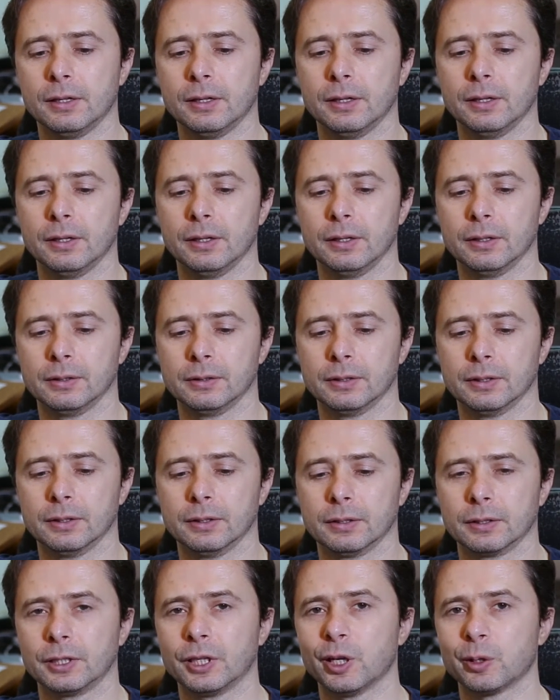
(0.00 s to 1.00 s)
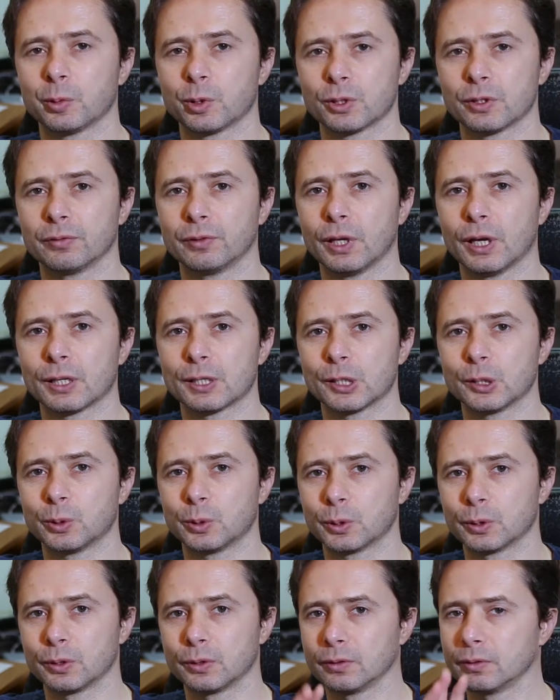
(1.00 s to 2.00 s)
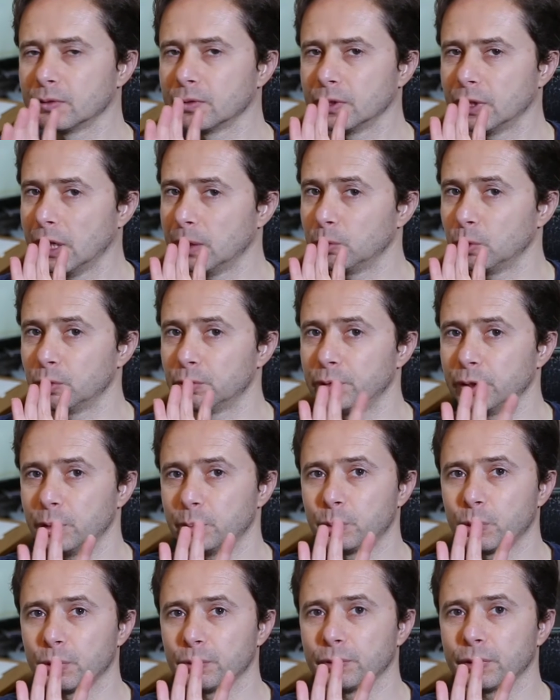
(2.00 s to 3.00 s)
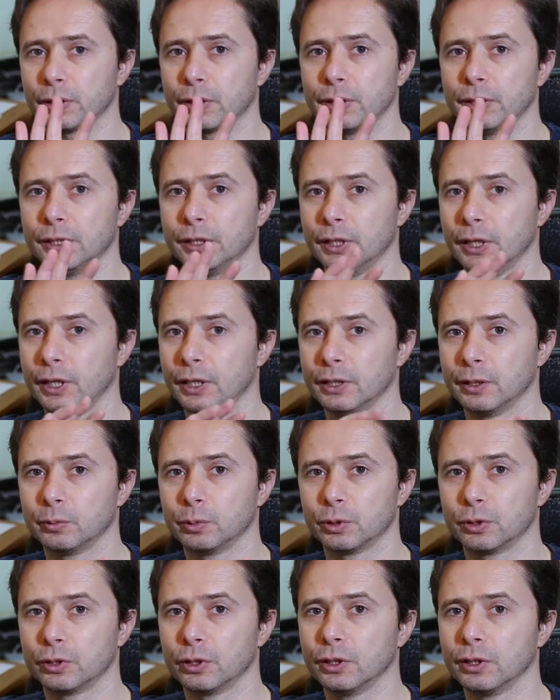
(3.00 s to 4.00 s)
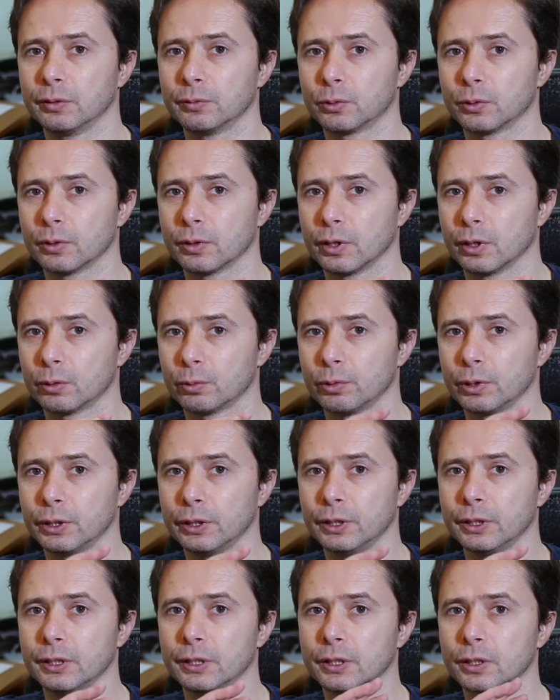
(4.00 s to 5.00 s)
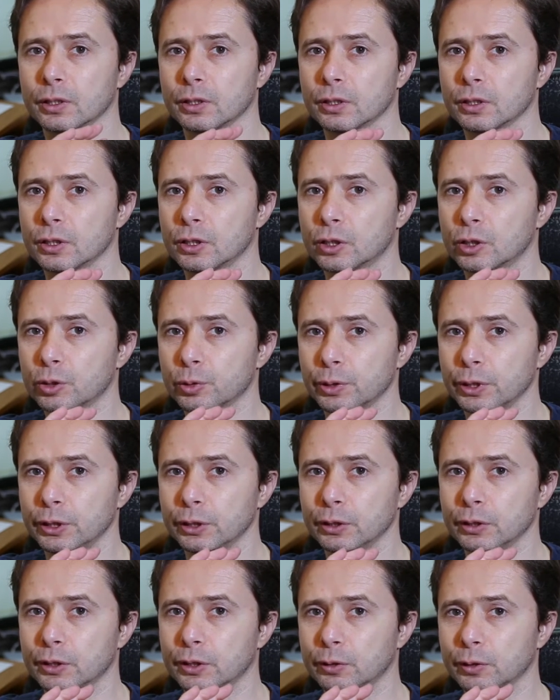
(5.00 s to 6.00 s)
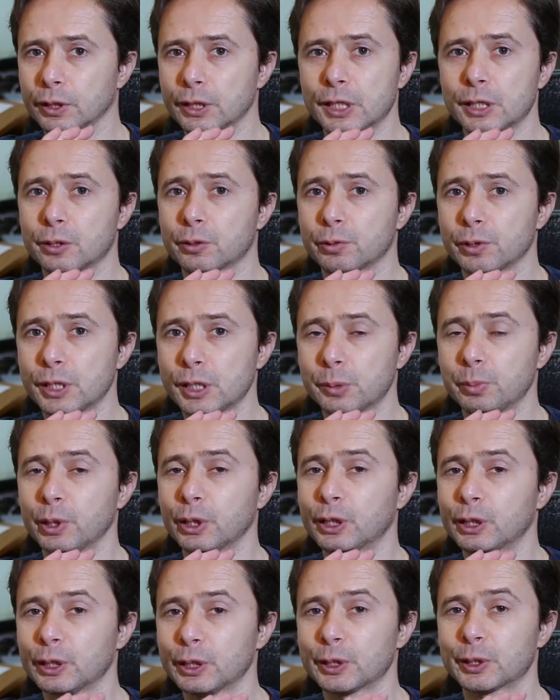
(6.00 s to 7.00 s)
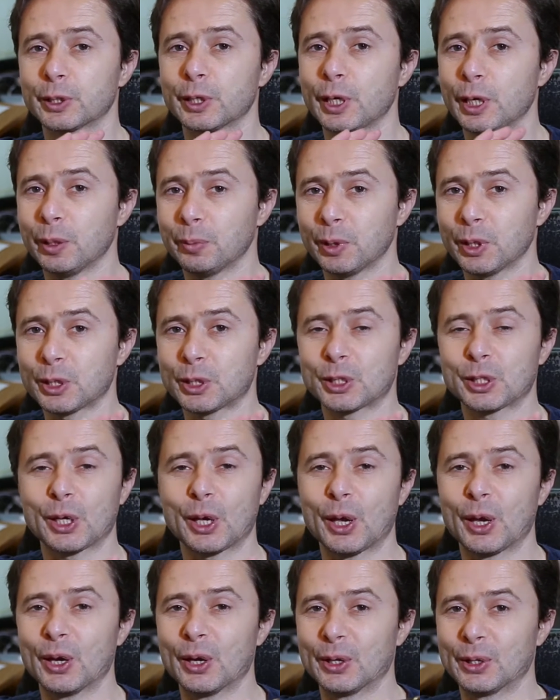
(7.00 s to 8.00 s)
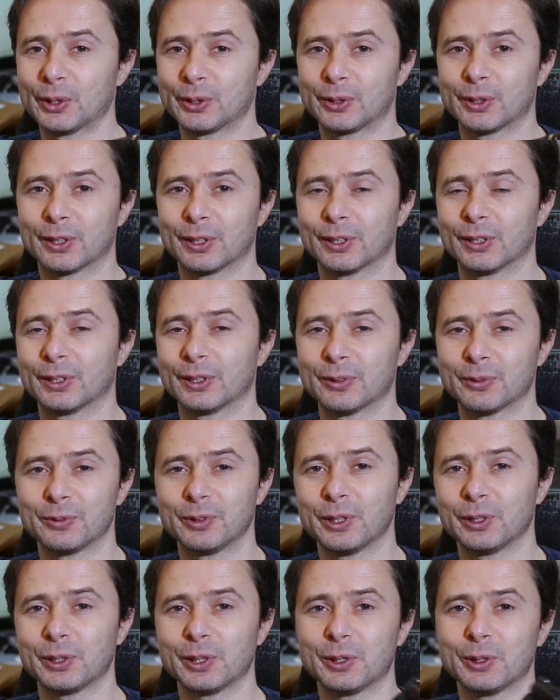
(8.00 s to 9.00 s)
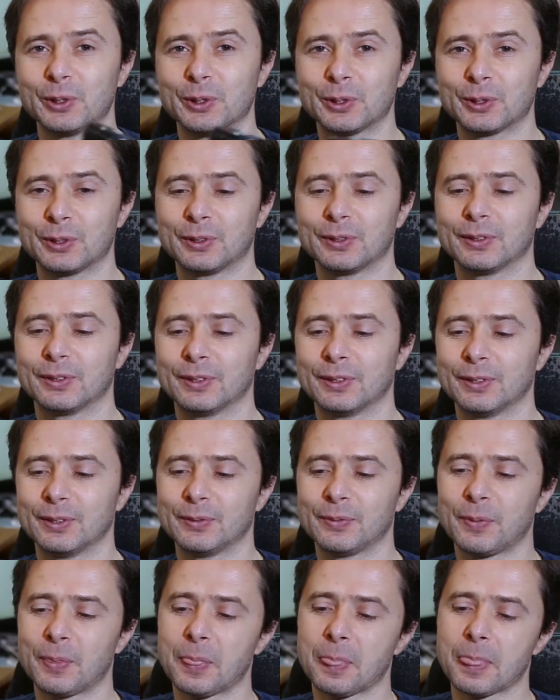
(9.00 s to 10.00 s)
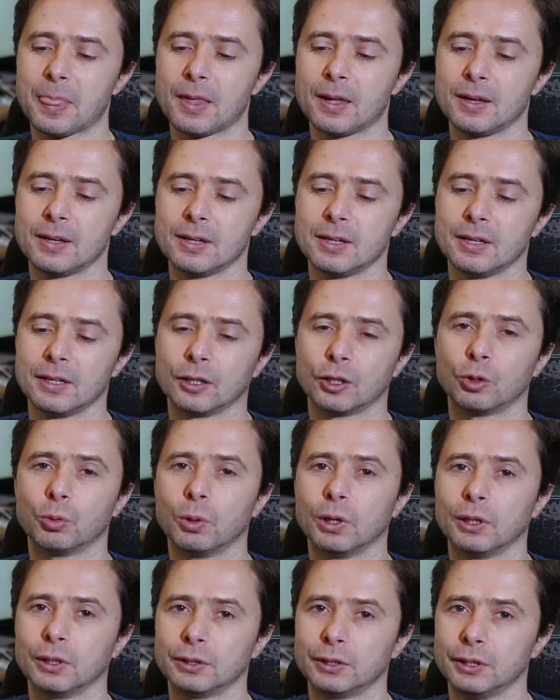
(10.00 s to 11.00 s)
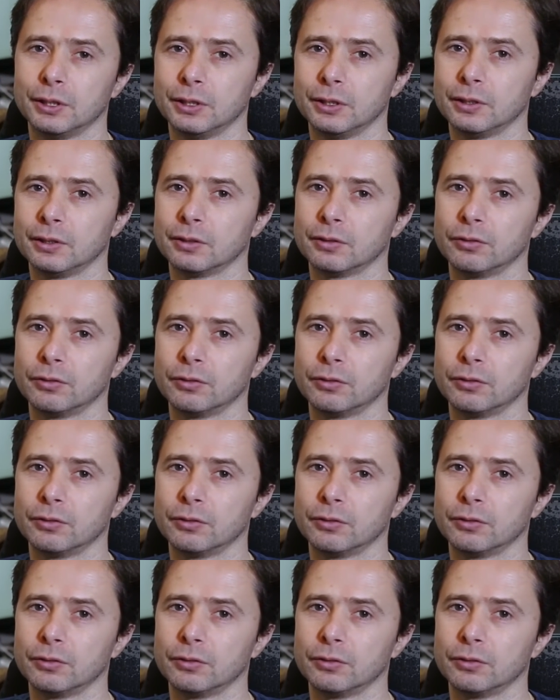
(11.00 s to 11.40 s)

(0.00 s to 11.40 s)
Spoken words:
and cameras of that sort, that will fit perfectly, and it would deliver a really crispy, clear image and very good quality